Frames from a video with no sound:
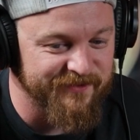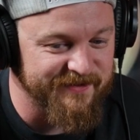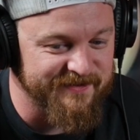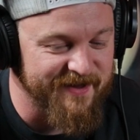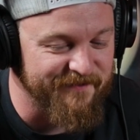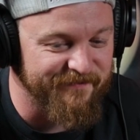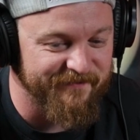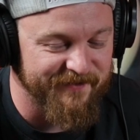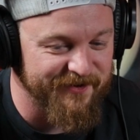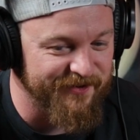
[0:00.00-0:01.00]
tough,
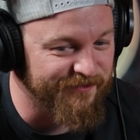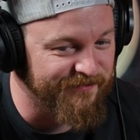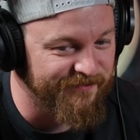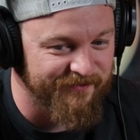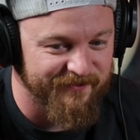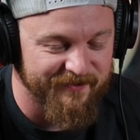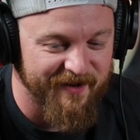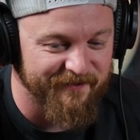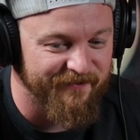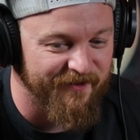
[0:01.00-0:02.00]

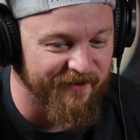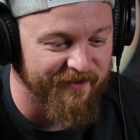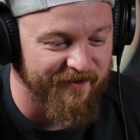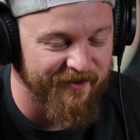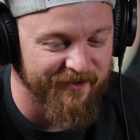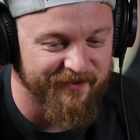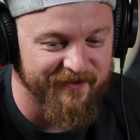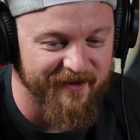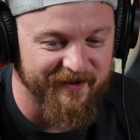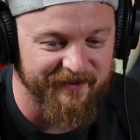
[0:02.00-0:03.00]
tough hard
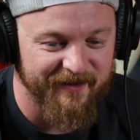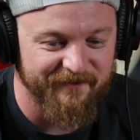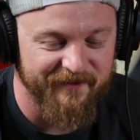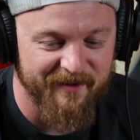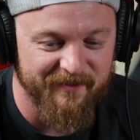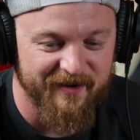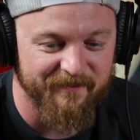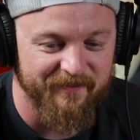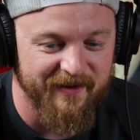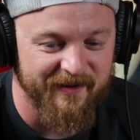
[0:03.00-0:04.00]
knock life coming
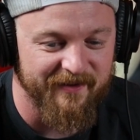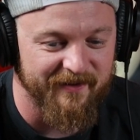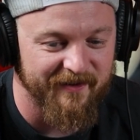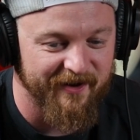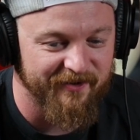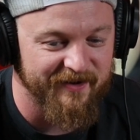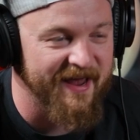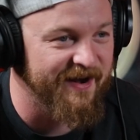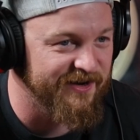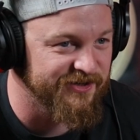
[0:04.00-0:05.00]
up, he hired an
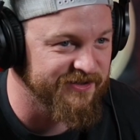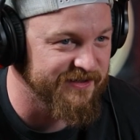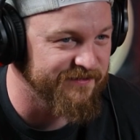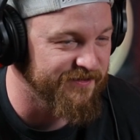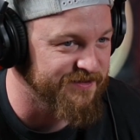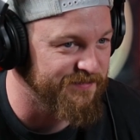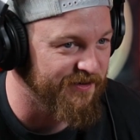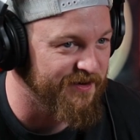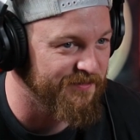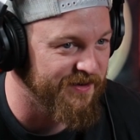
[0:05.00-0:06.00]
ad agency for this beer
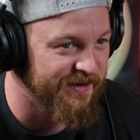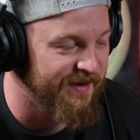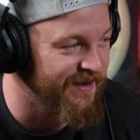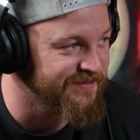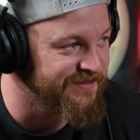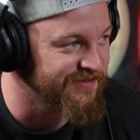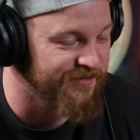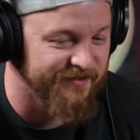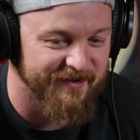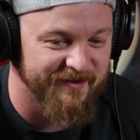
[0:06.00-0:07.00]
company he hadn't
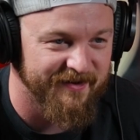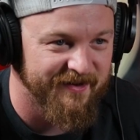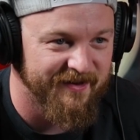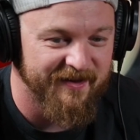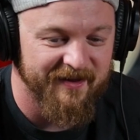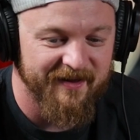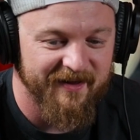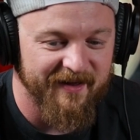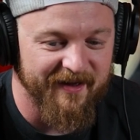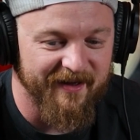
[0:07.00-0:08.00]
started yet.
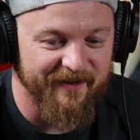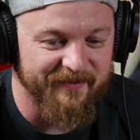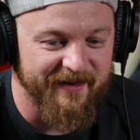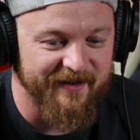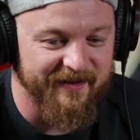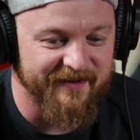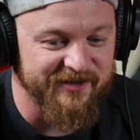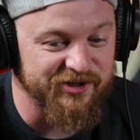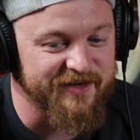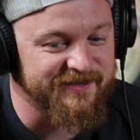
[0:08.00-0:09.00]
They
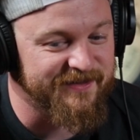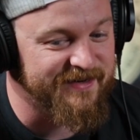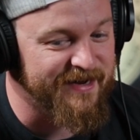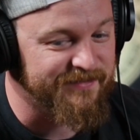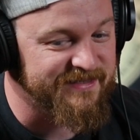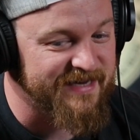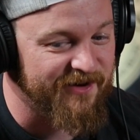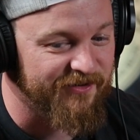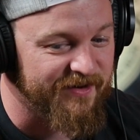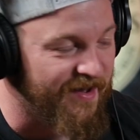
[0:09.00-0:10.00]
suggested the name
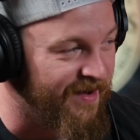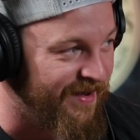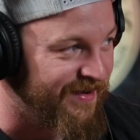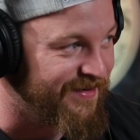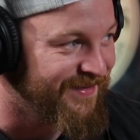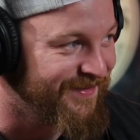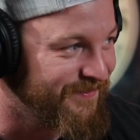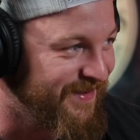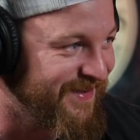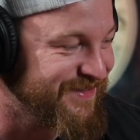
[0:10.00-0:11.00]
Sacred Cod
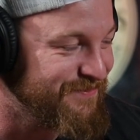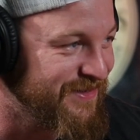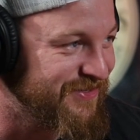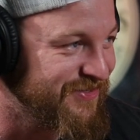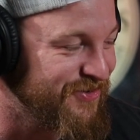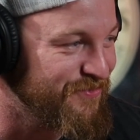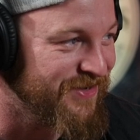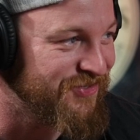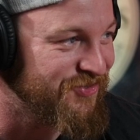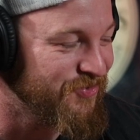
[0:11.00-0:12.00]
because it meant so
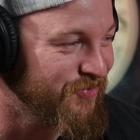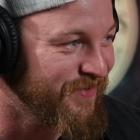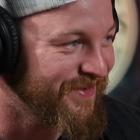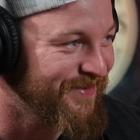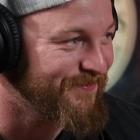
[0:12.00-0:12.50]
much to